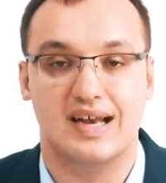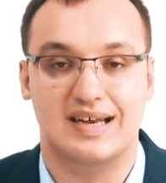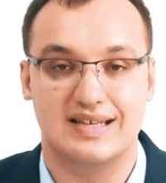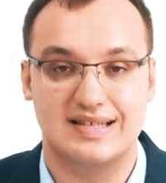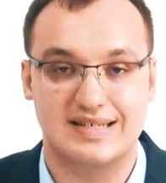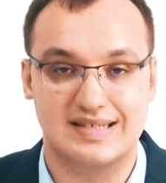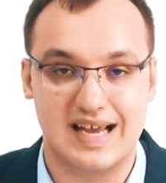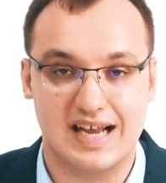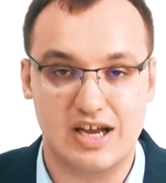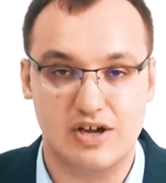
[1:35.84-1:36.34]
The
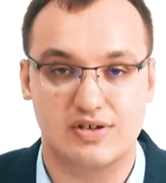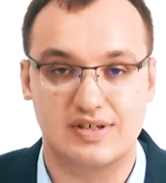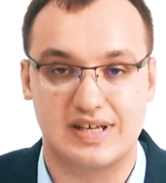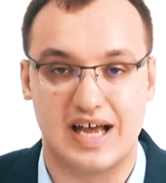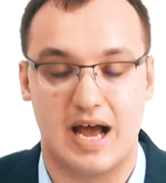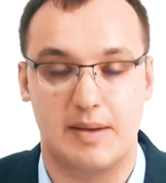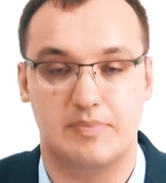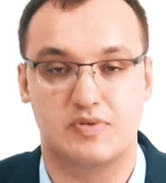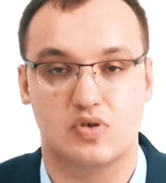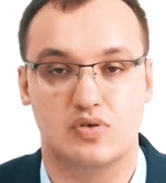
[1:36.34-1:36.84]
second
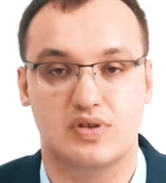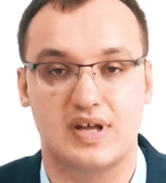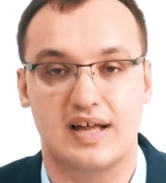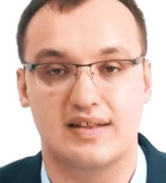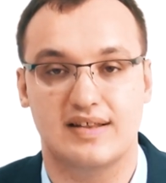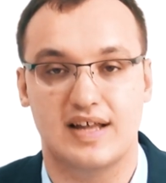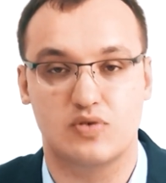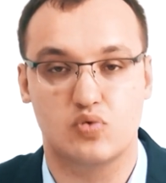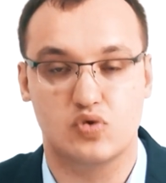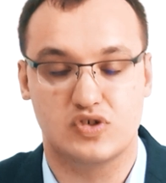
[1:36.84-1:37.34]
type, so
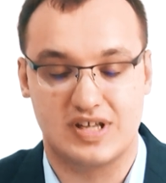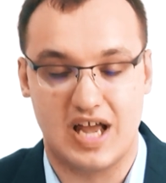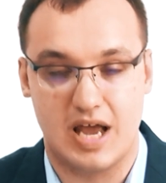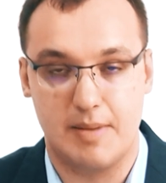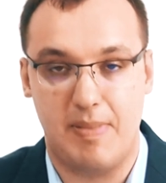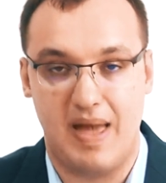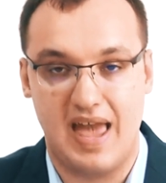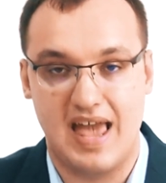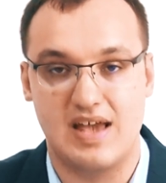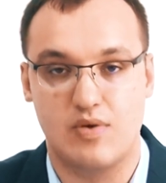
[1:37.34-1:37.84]
that, that was
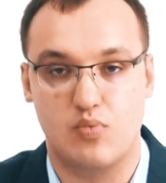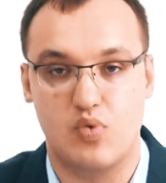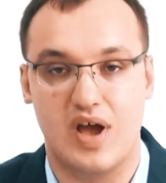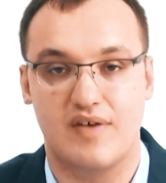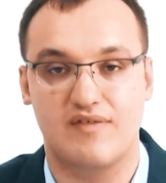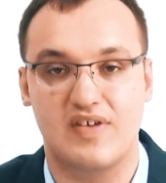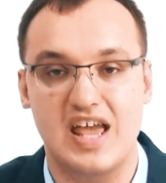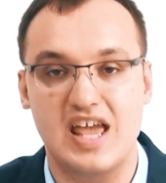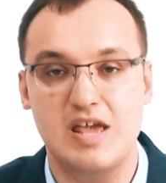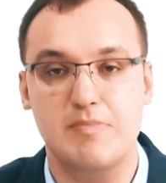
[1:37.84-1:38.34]
type A, we
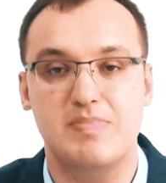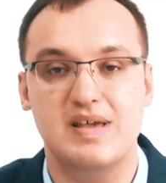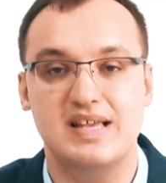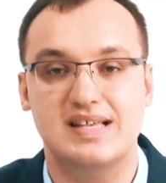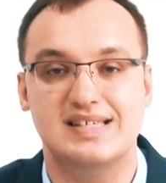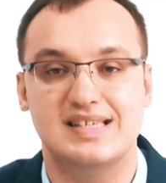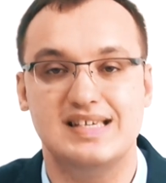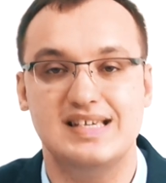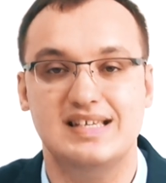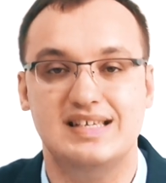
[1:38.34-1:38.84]
have A, B,
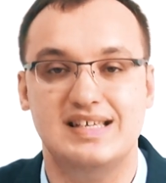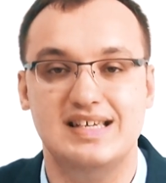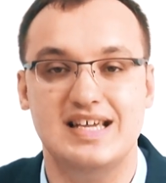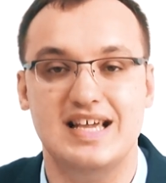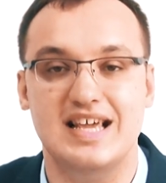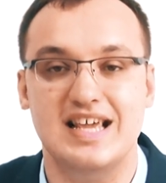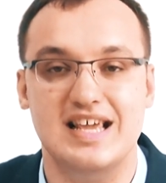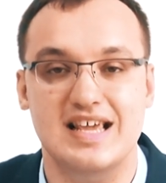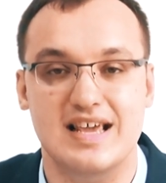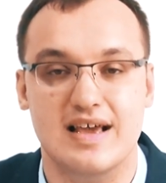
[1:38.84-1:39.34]
C,
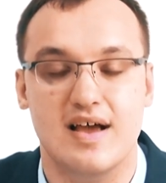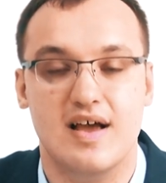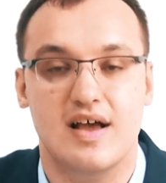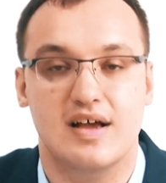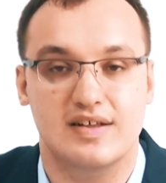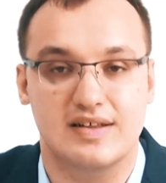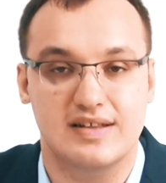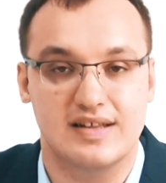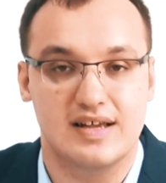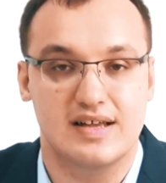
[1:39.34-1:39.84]
D, E.
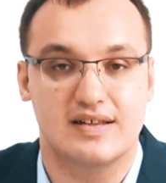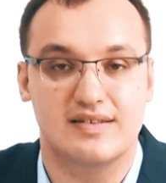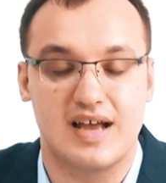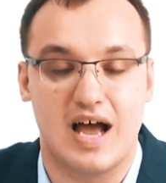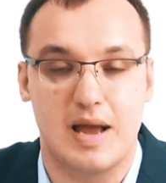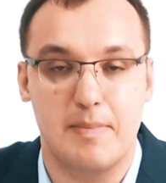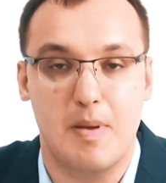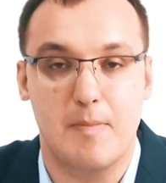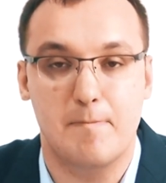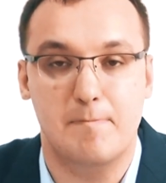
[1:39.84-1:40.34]
The
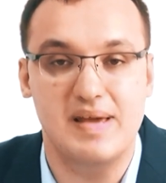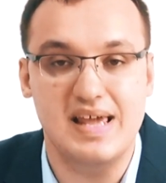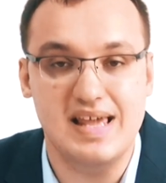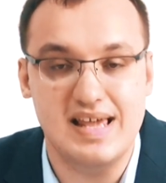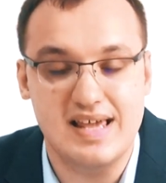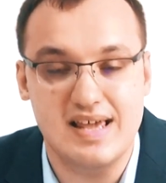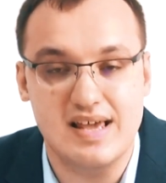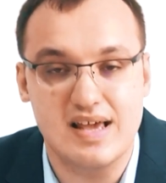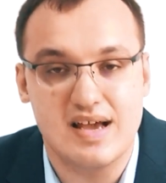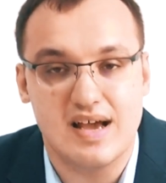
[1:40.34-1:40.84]
type
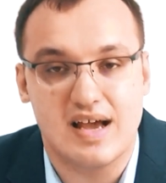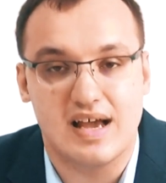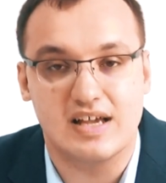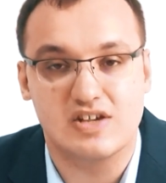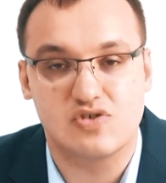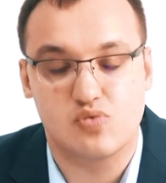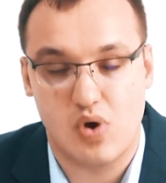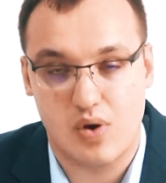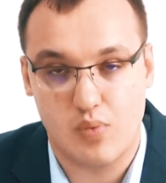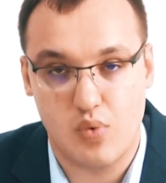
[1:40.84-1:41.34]
B
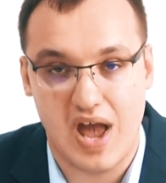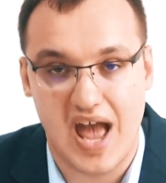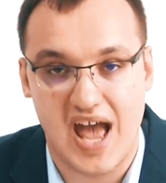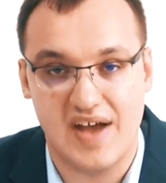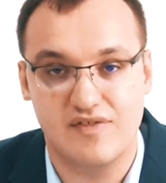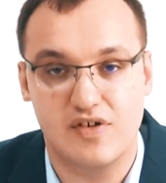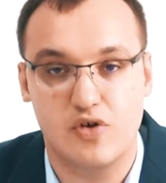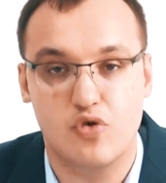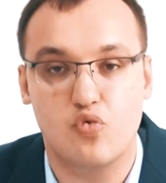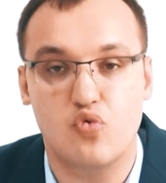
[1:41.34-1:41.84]
is when we
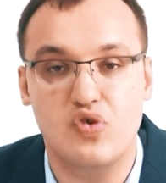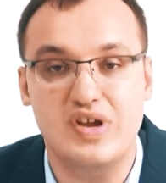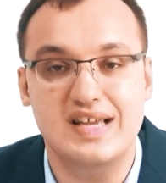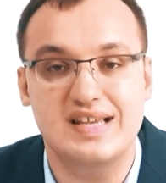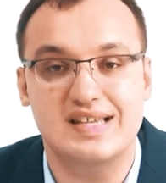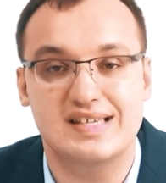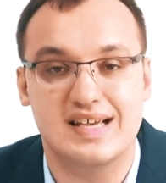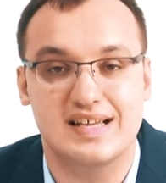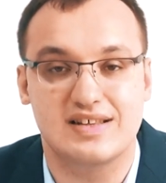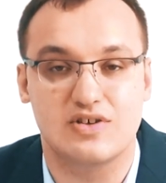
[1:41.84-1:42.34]
have a
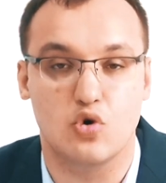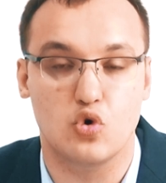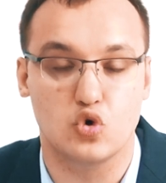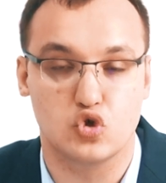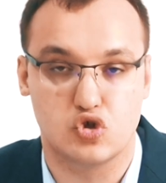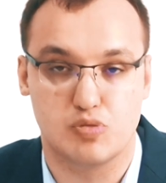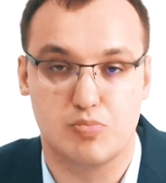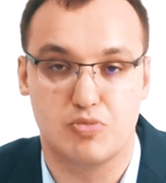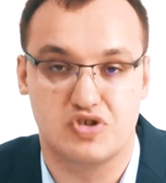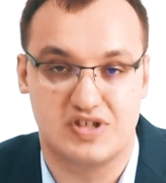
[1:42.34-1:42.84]
reset
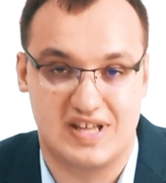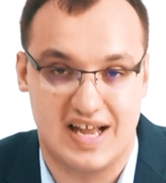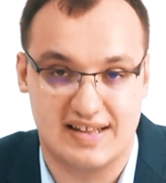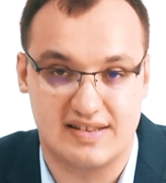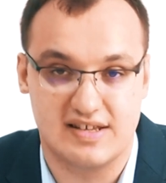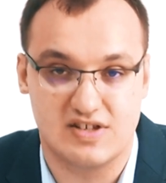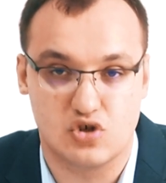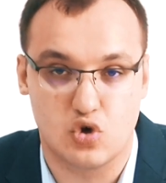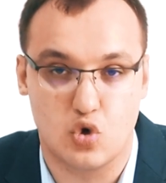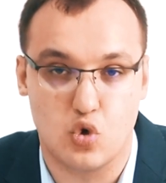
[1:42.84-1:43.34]

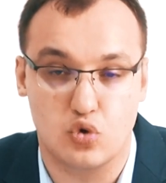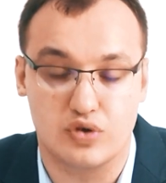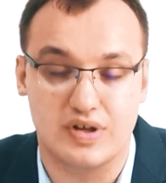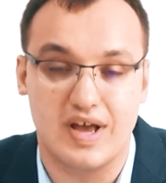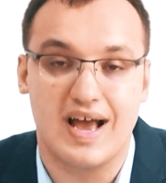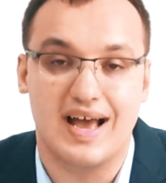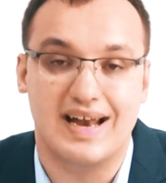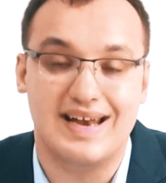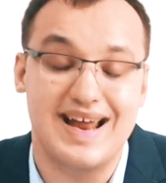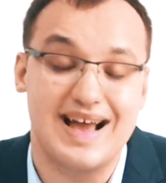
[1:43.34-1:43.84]
osmostat, it's called.
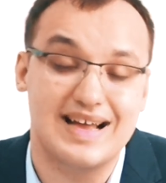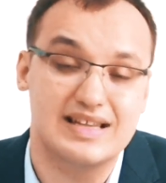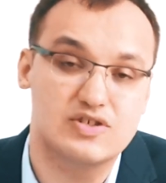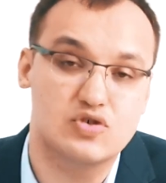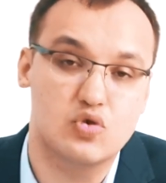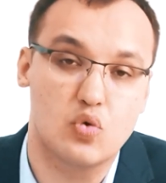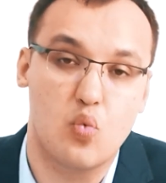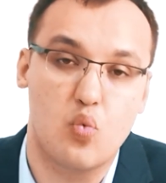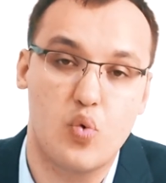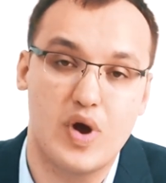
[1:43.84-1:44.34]

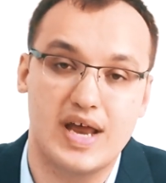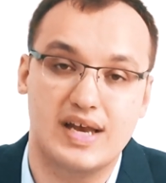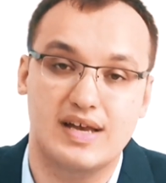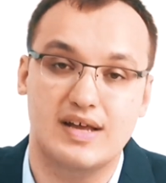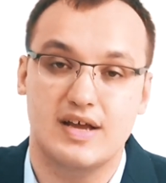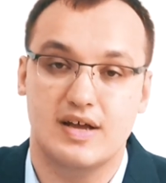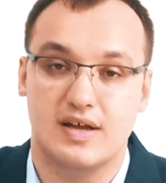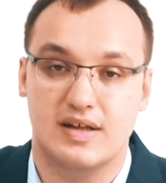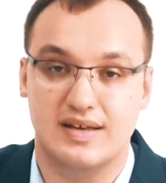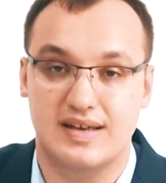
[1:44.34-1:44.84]
That's
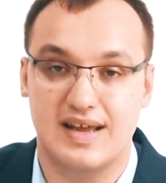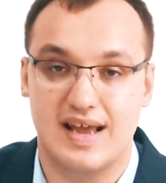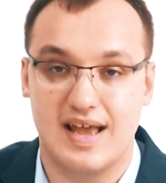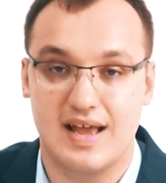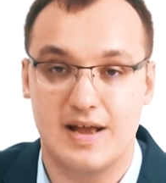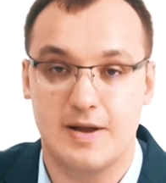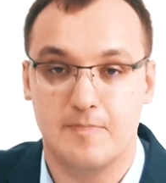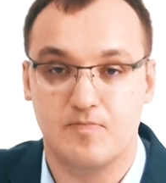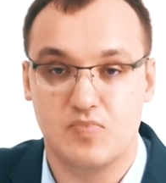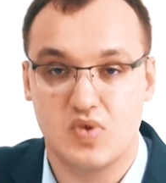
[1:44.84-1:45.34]
when
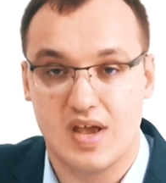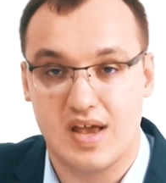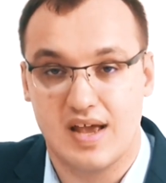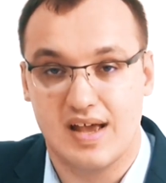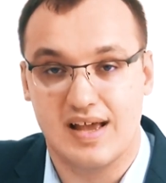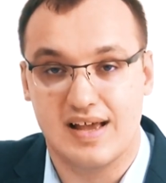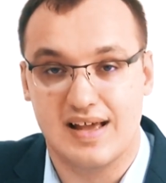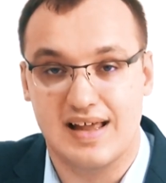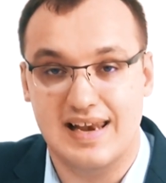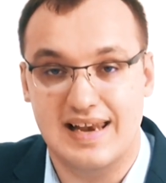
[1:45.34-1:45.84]
the
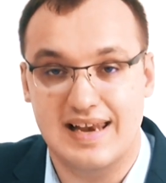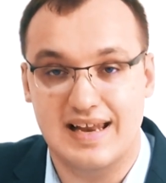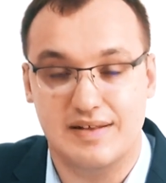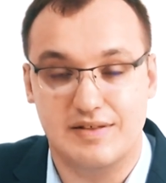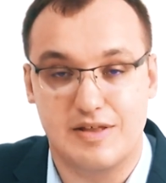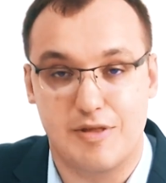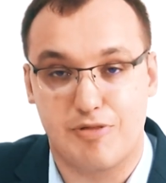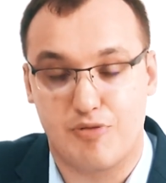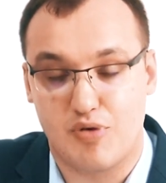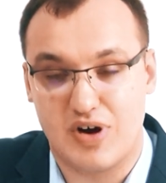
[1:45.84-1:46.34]

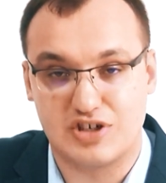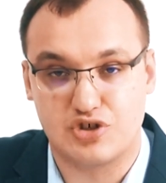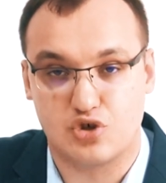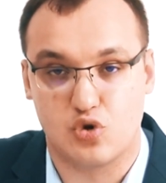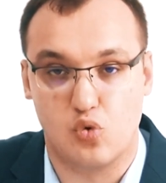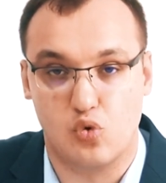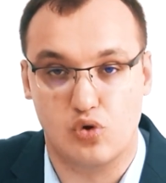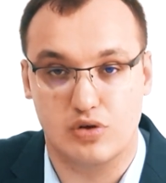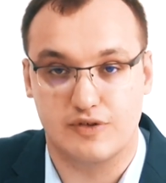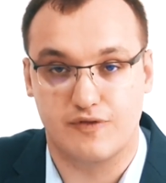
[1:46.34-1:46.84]
the
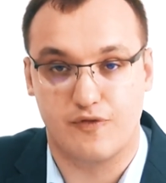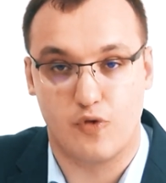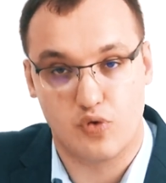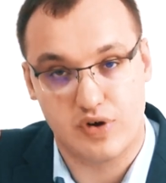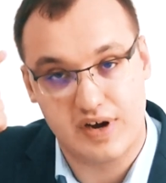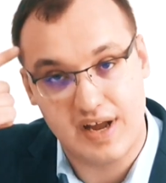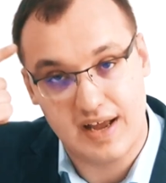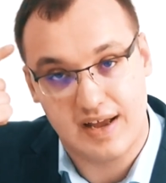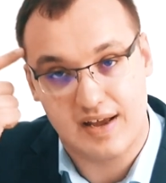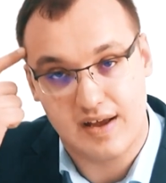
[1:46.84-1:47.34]
threshold for
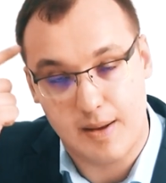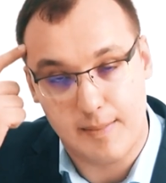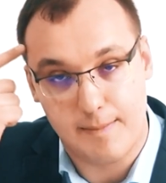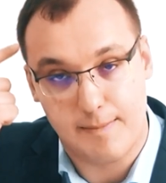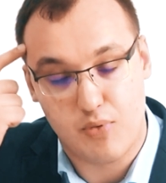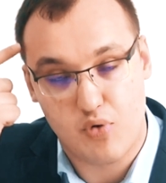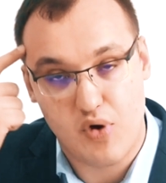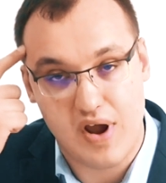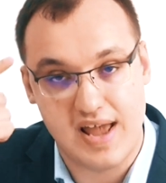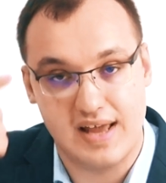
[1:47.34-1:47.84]
the
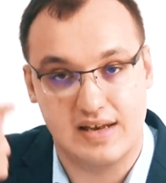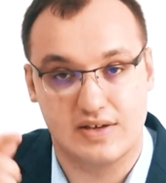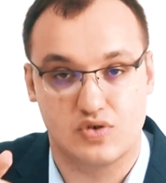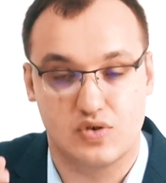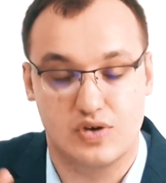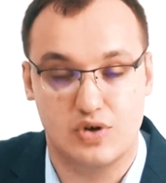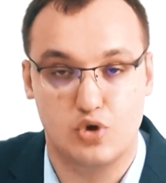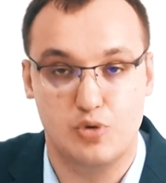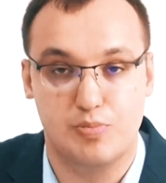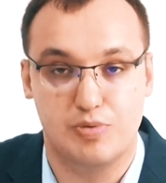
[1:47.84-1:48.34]
brain,
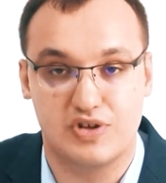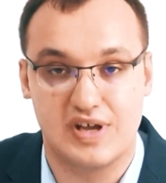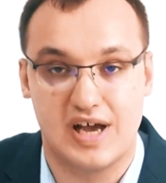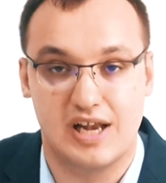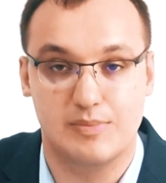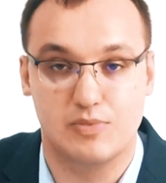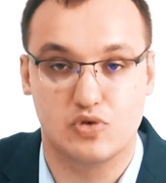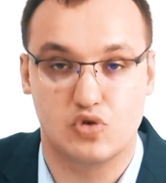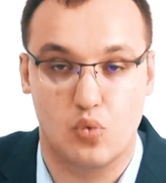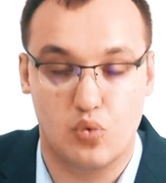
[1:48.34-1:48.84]
so the
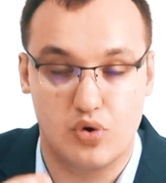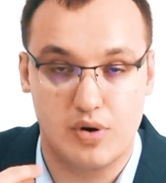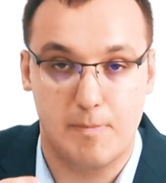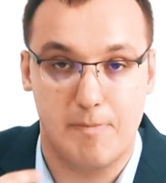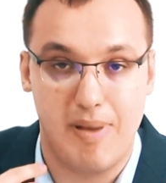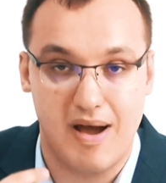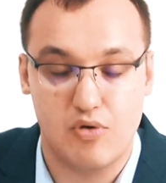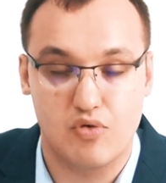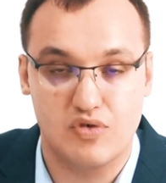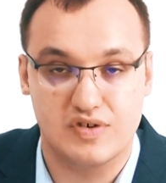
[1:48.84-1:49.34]
hypothalamus or the
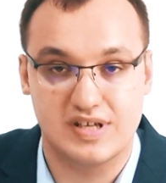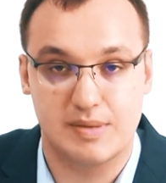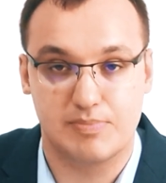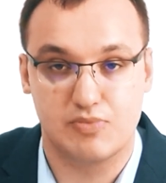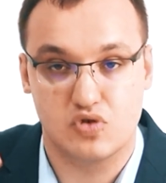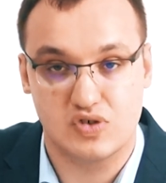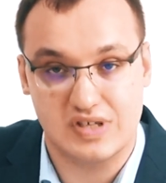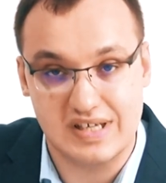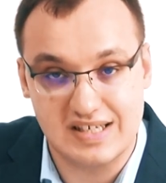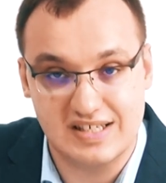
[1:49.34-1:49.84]

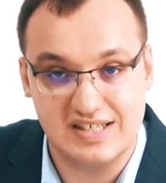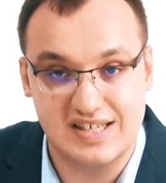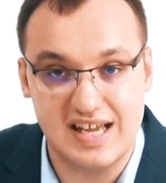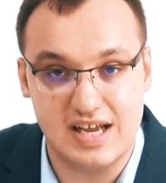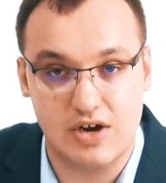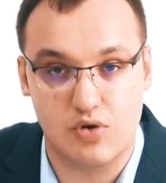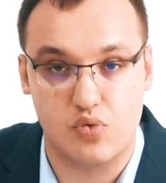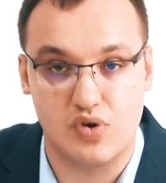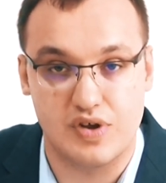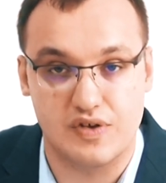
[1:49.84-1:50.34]
baroreceptors, is
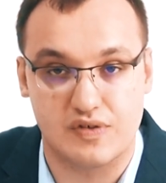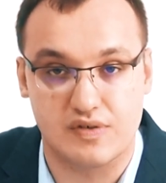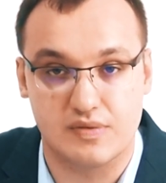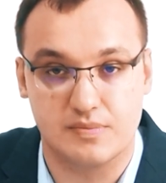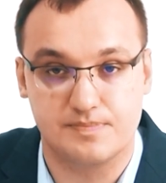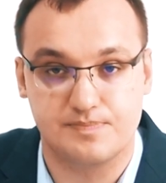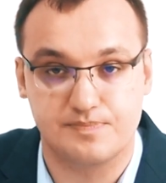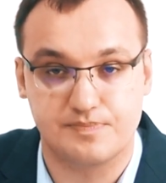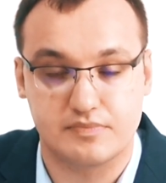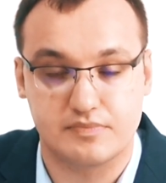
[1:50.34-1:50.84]
decreased.